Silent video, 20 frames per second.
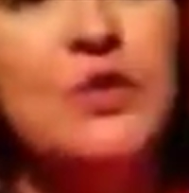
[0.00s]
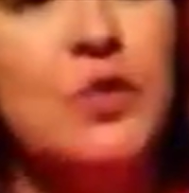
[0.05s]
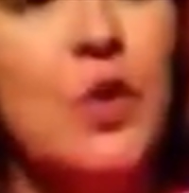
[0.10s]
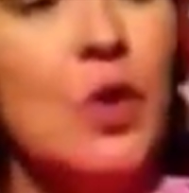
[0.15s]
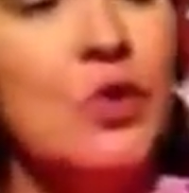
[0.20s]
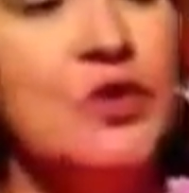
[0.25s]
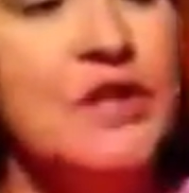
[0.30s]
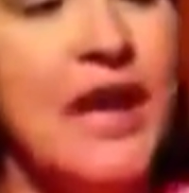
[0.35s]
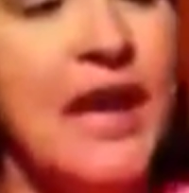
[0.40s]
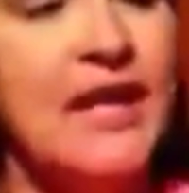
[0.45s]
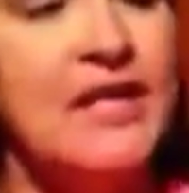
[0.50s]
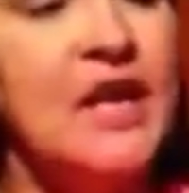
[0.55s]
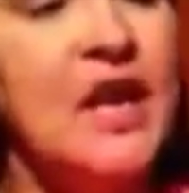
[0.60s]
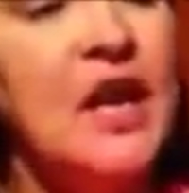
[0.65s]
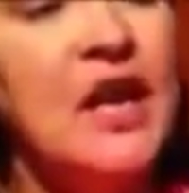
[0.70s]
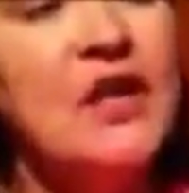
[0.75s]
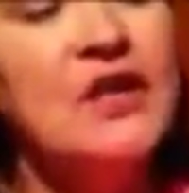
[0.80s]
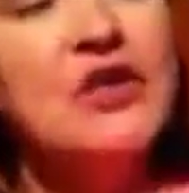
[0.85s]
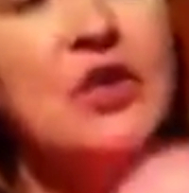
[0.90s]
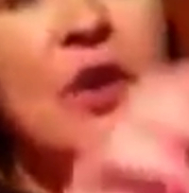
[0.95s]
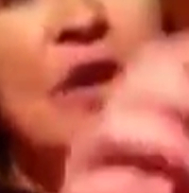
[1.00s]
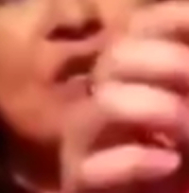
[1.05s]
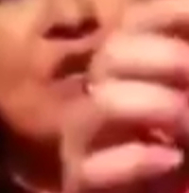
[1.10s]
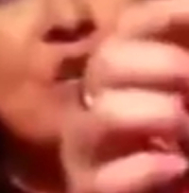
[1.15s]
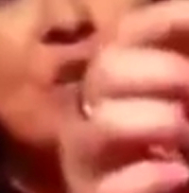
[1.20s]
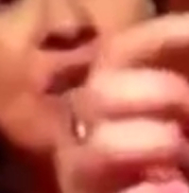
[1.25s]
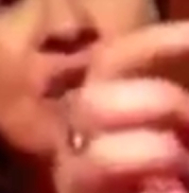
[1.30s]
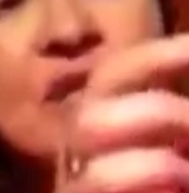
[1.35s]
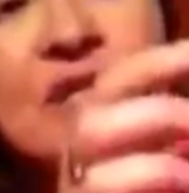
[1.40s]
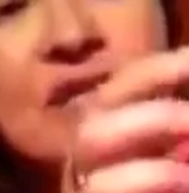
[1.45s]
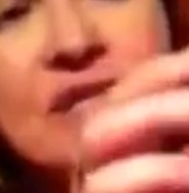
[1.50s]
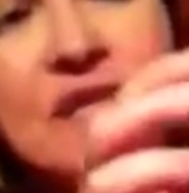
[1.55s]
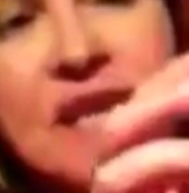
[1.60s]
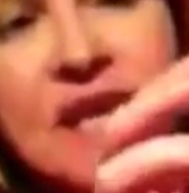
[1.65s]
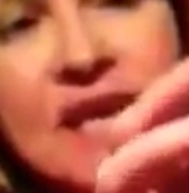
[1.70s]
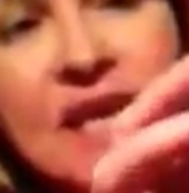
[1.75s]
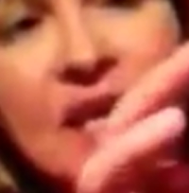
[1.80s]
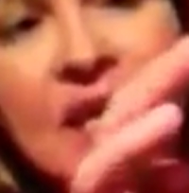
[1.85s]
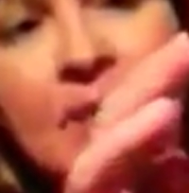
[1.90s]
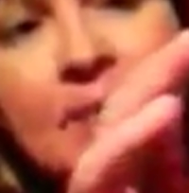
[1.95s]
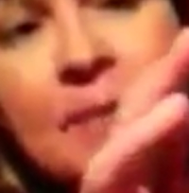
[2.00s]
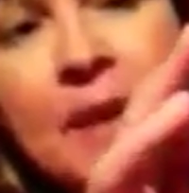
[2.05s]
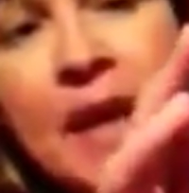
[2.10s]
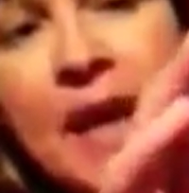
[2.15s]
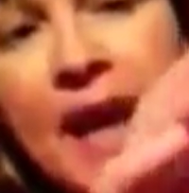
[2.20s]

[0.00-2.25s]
rotate. So as you can see,